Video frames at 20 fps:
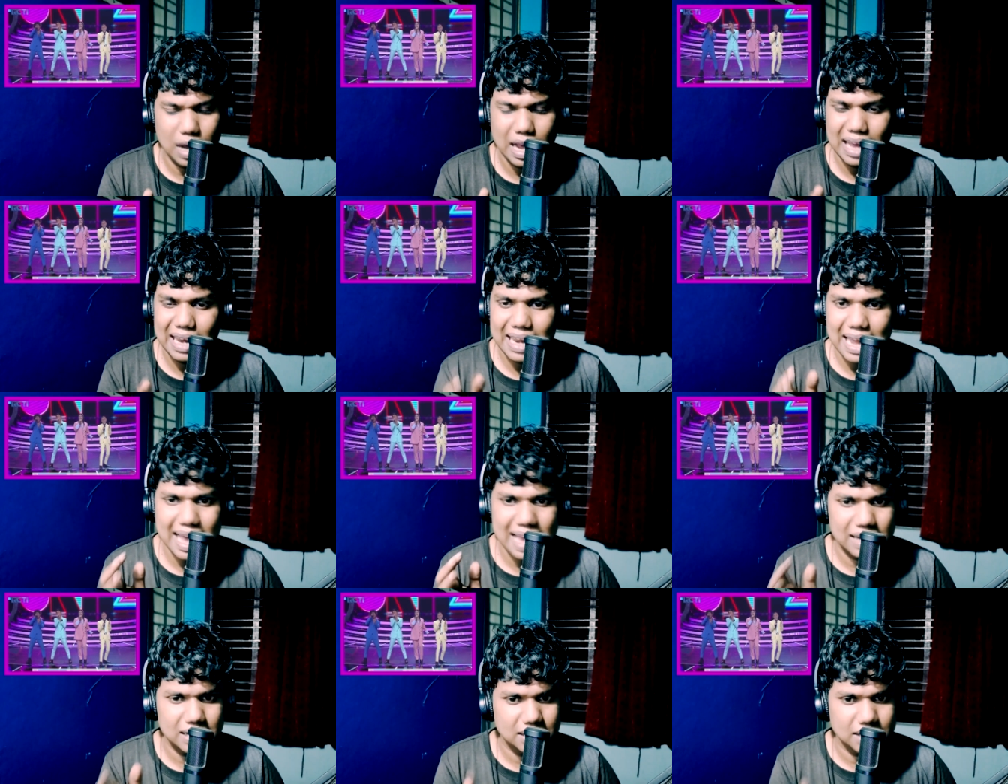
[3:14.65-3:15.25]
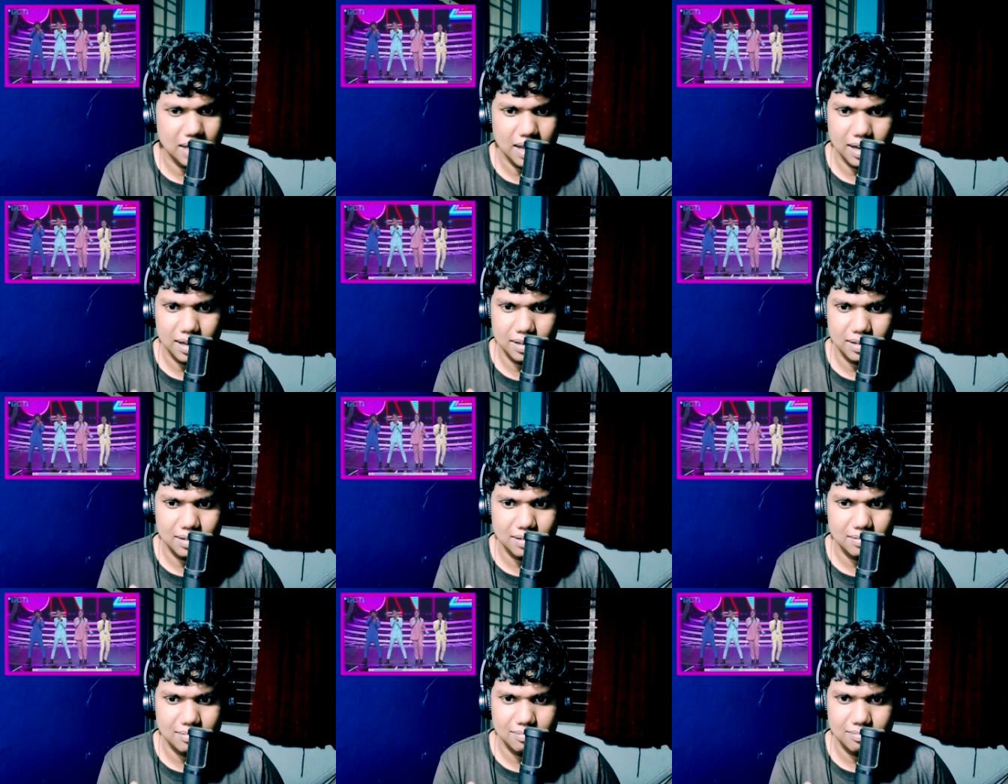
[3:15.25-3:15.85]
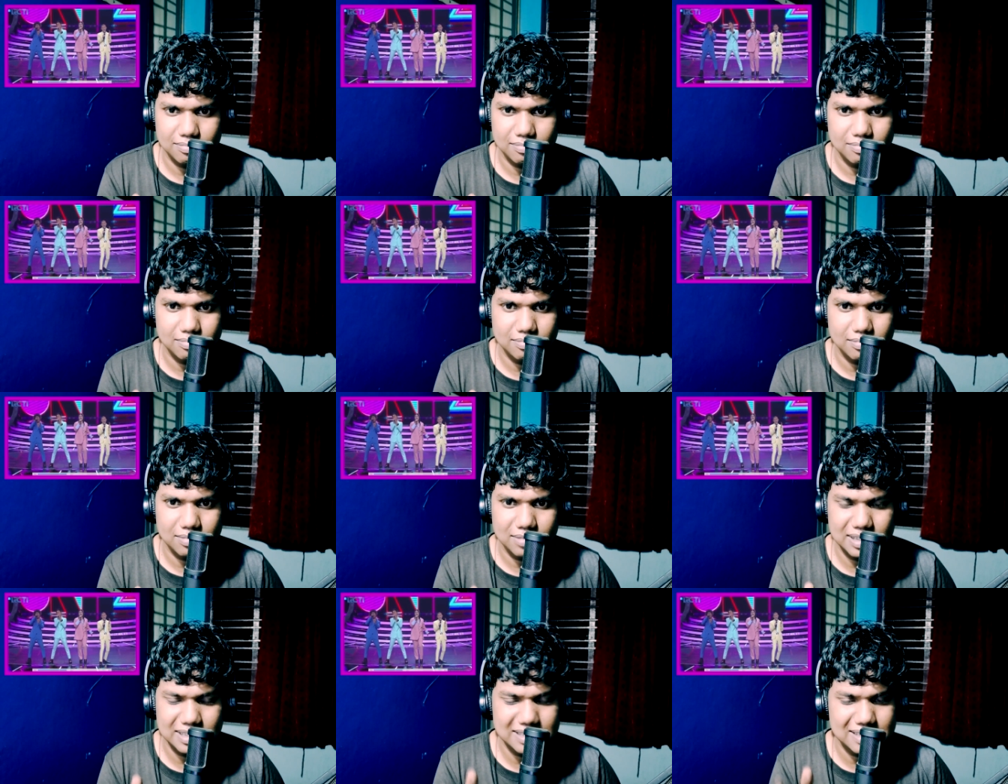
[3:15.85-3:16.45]
I like that.
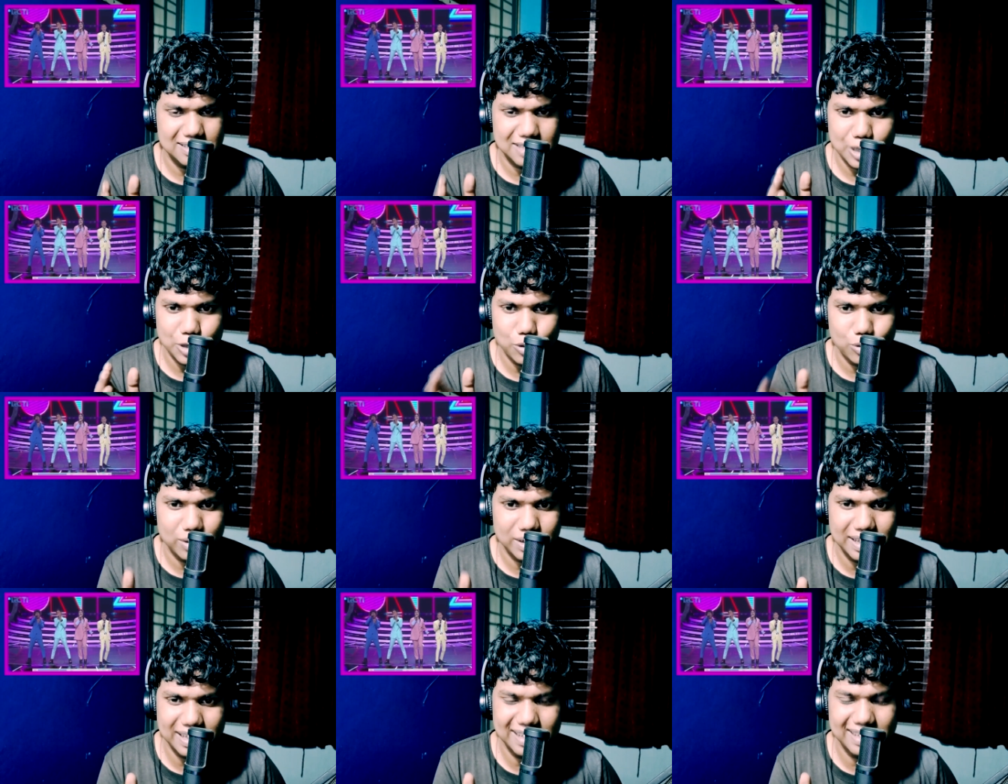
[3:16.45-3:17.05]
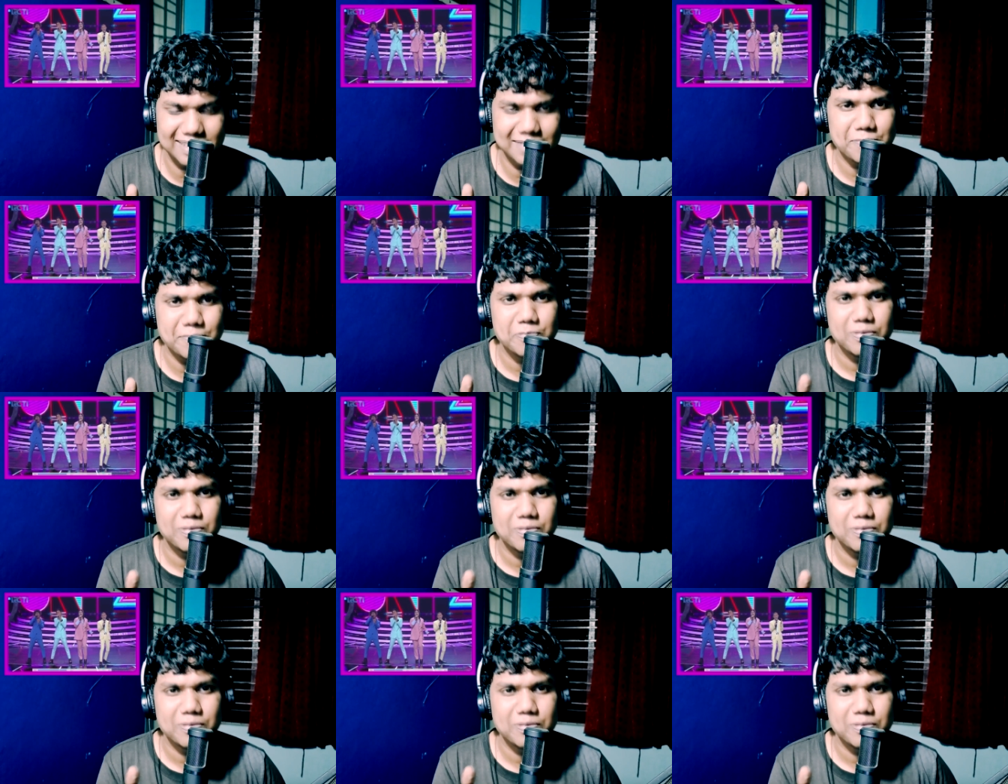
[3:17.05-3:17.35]
This is unique.